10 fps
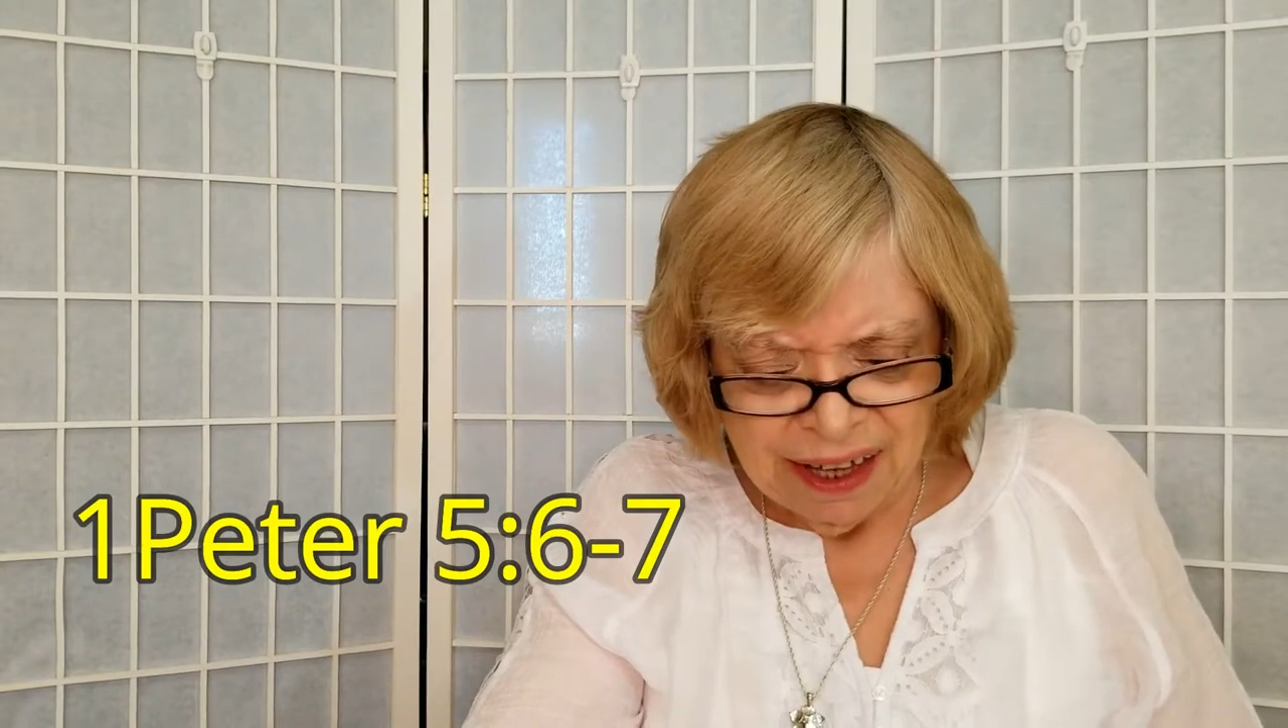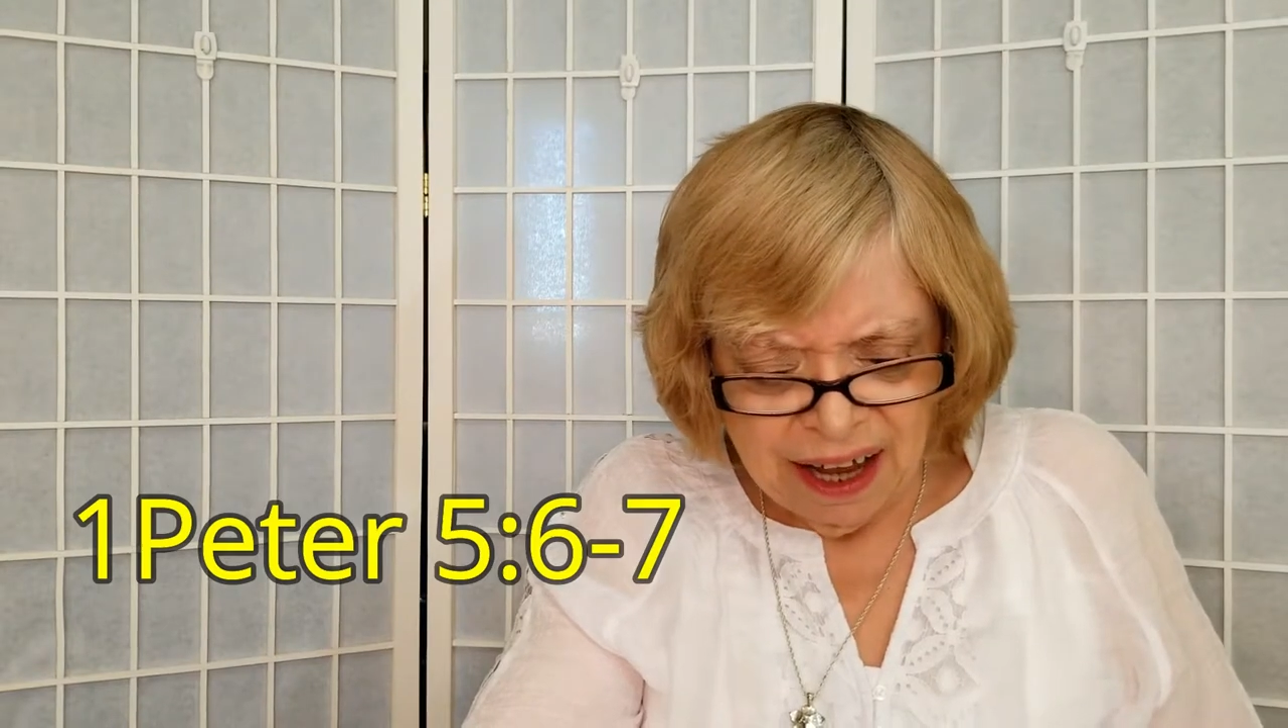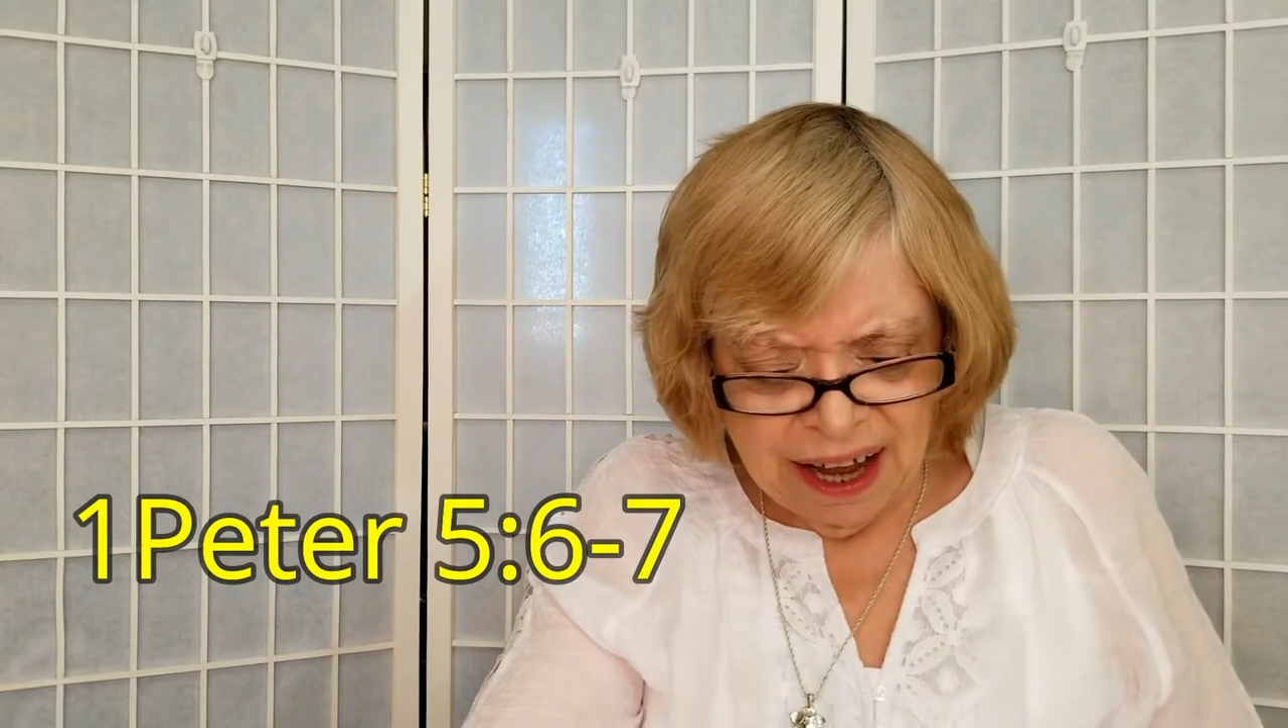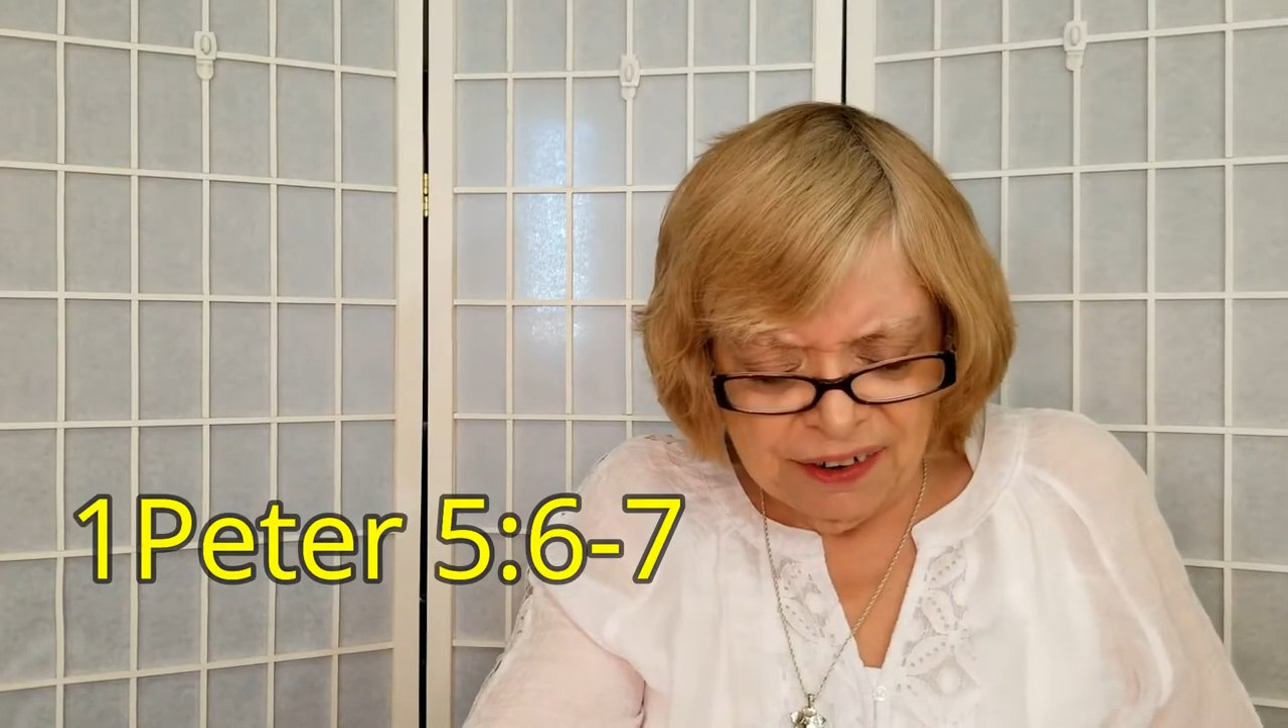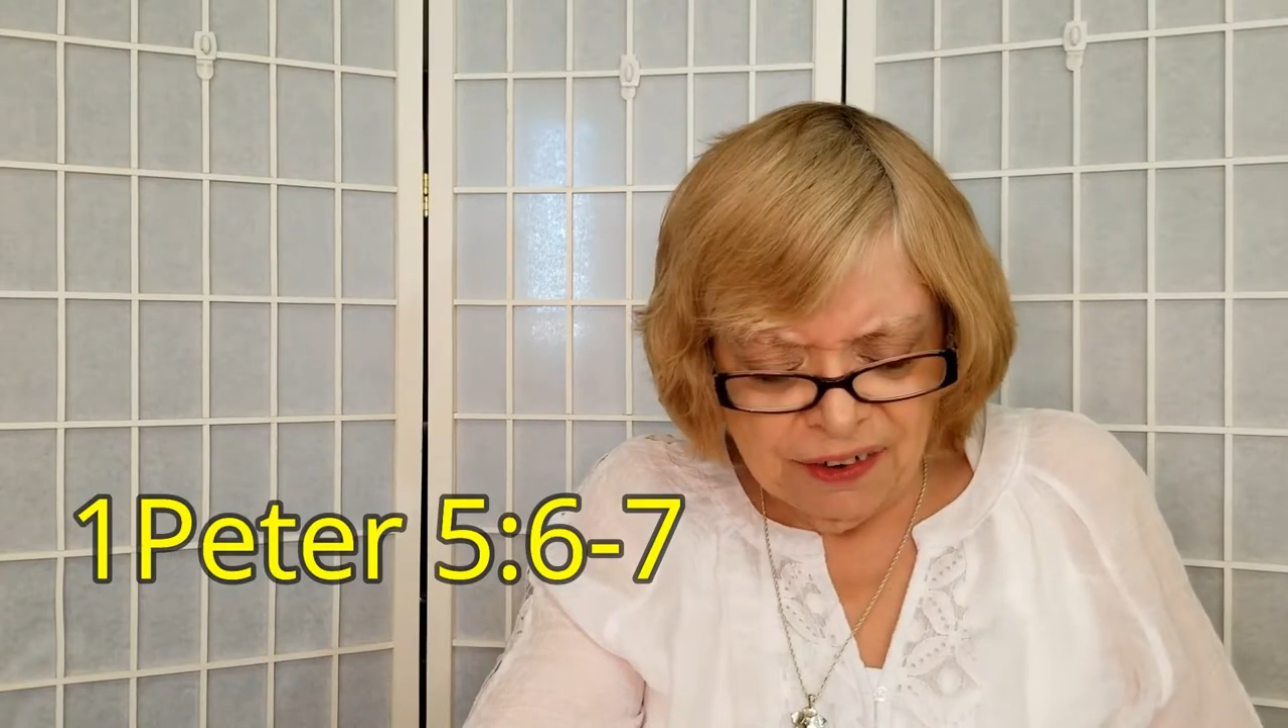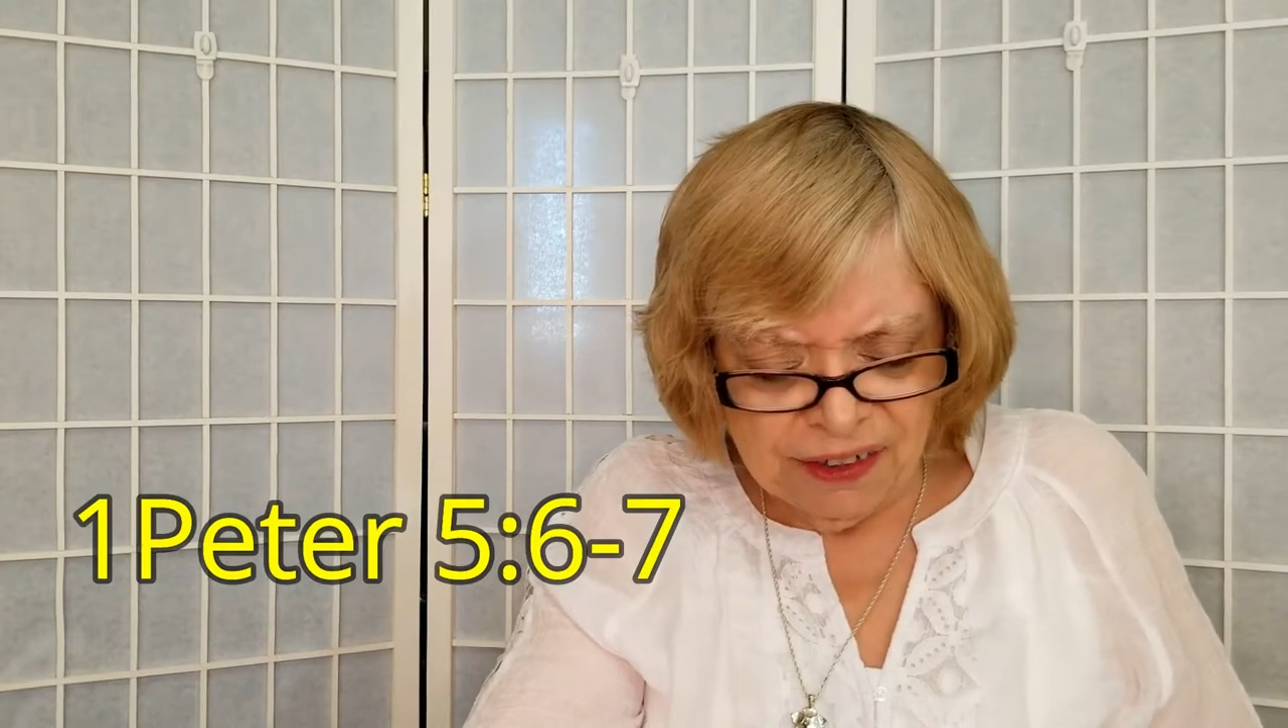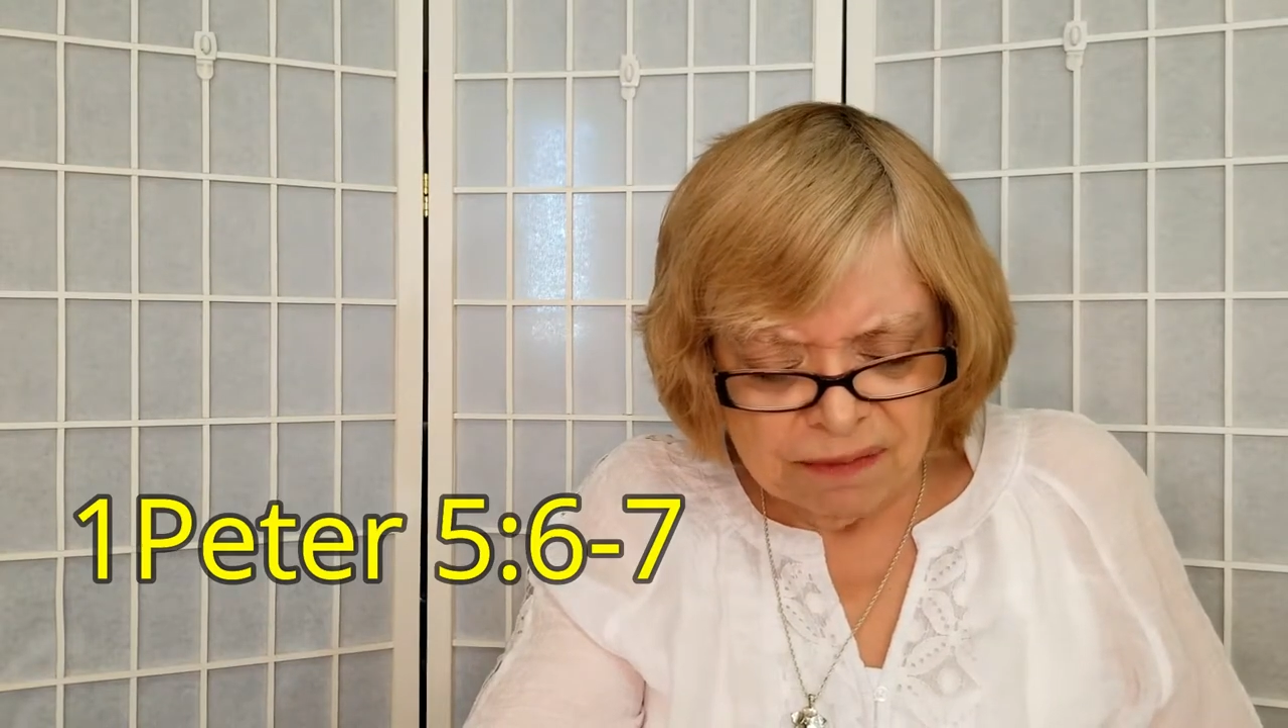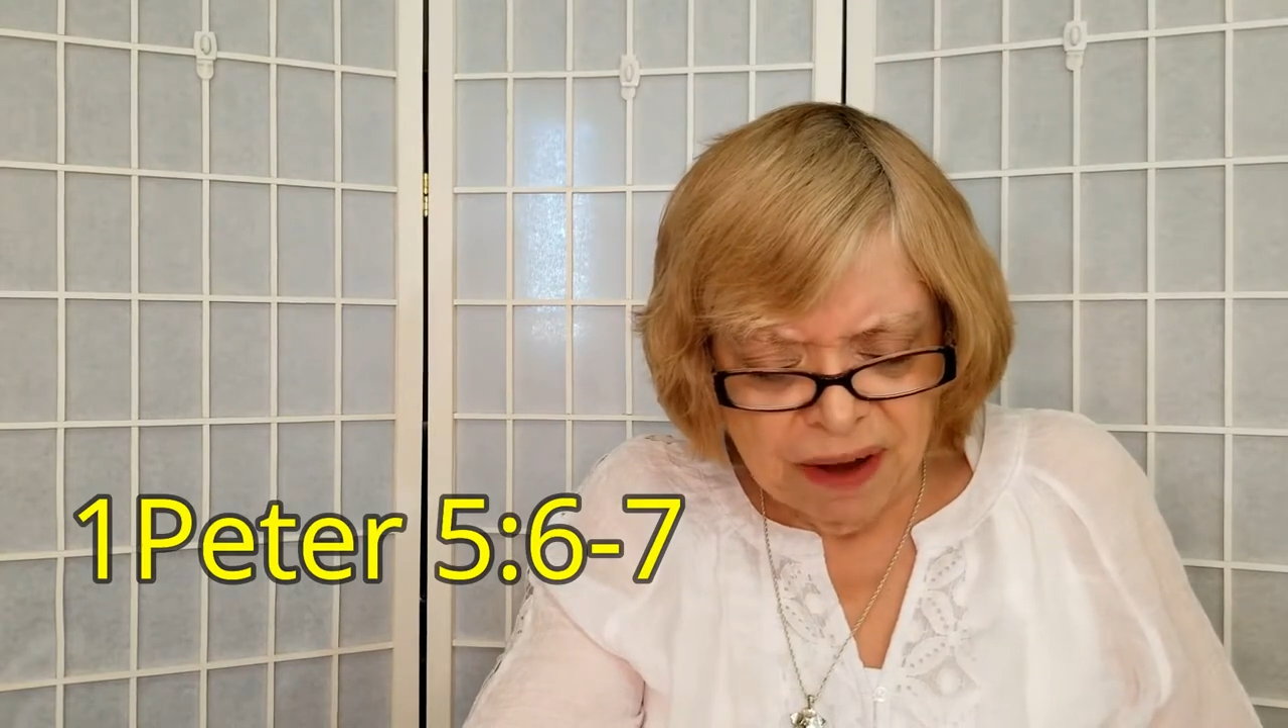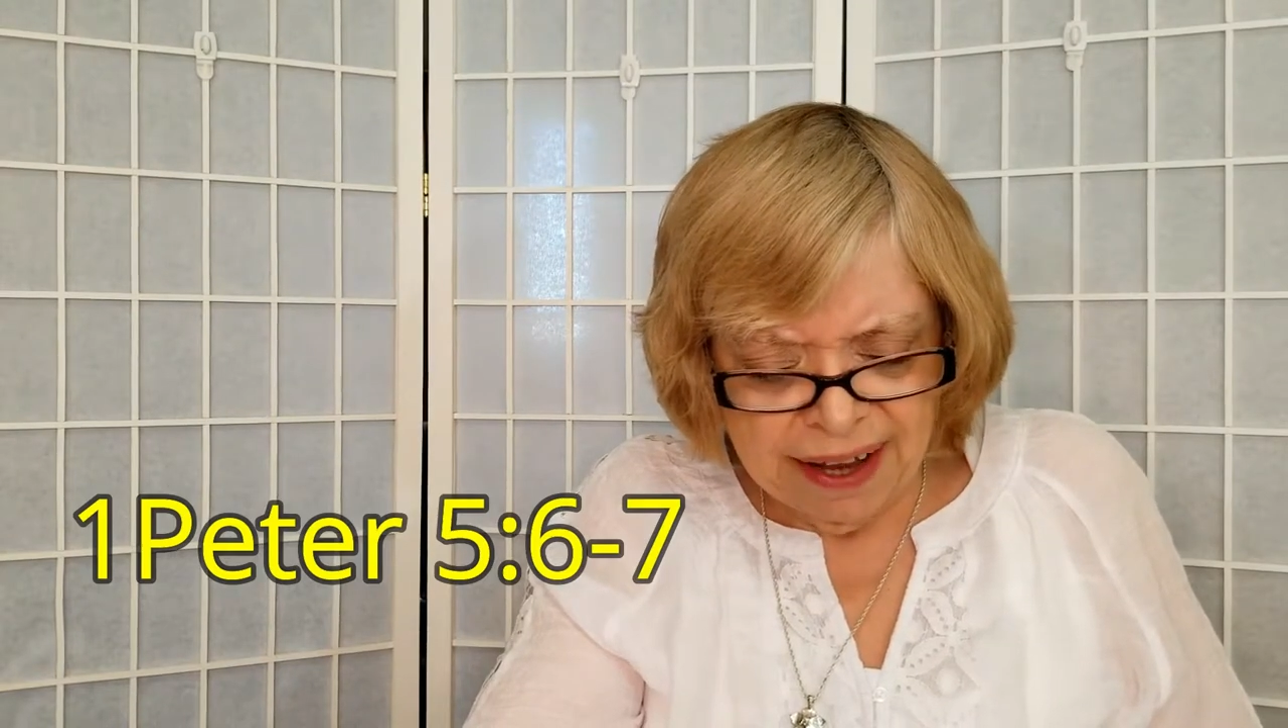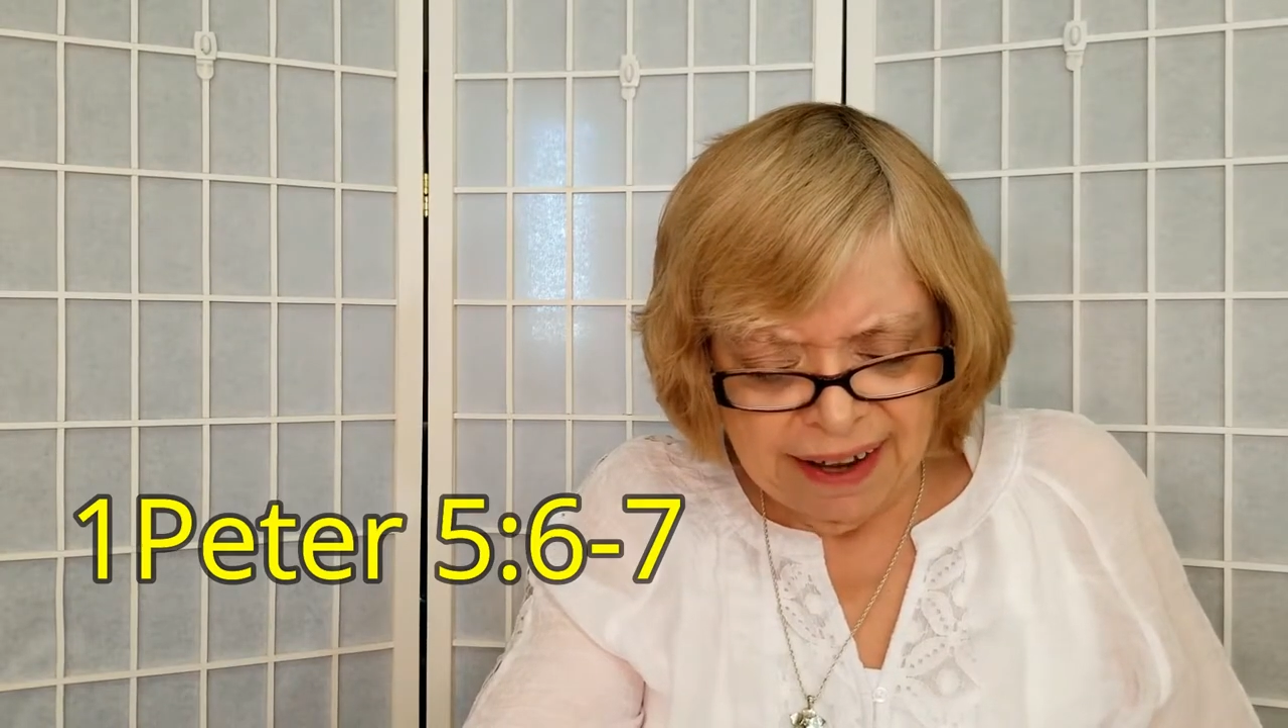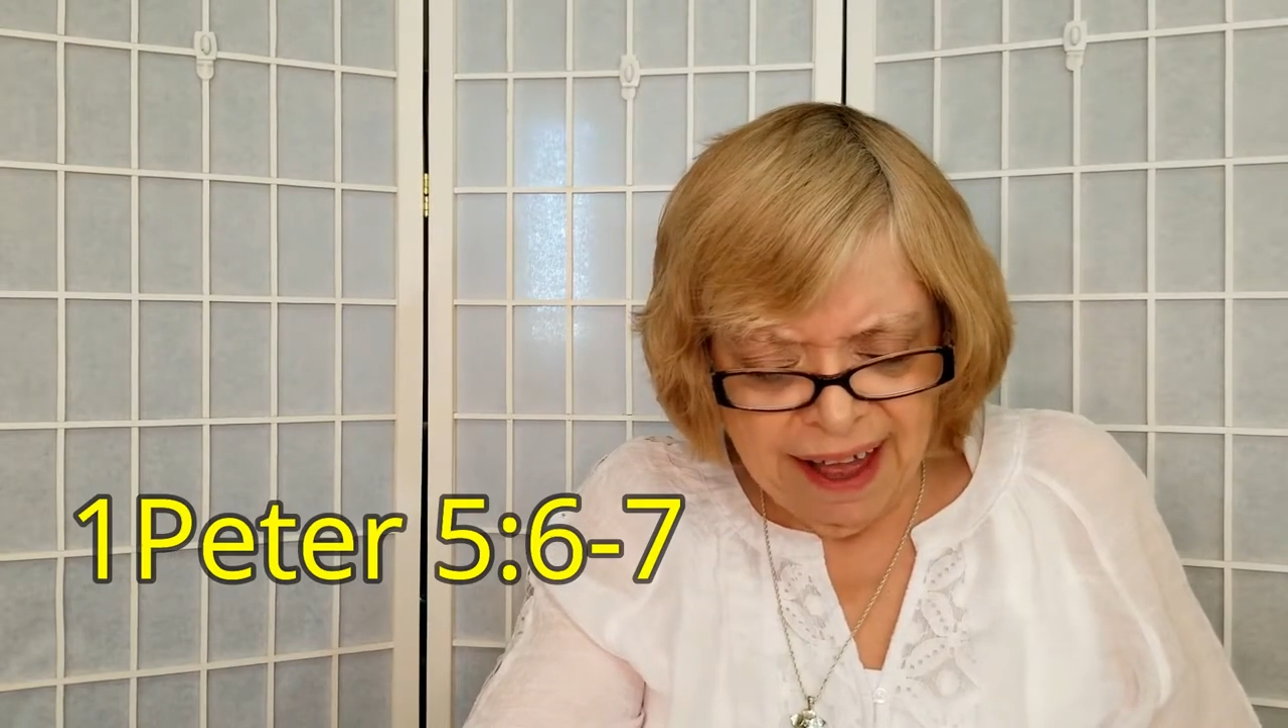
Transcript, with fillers: under the mighty